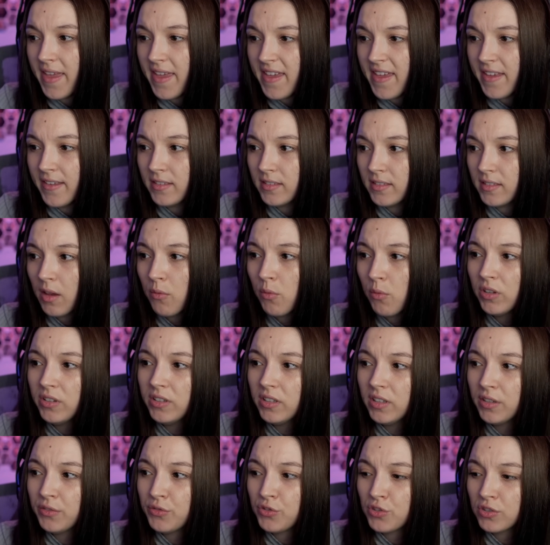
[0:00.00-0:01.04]
ass. I
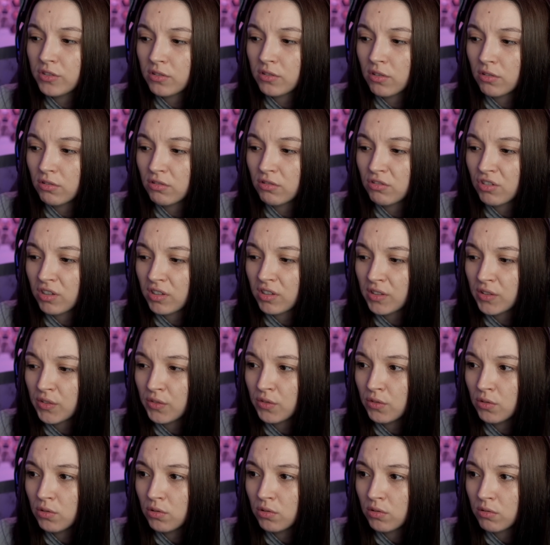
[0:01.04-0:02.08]
wonder if she's gonna
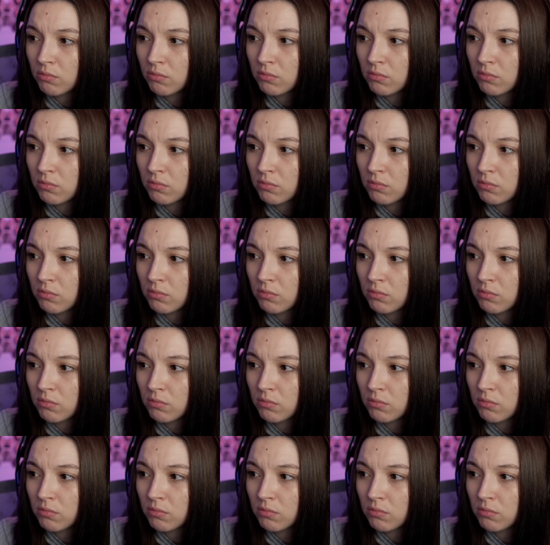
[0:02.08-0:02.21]
transform.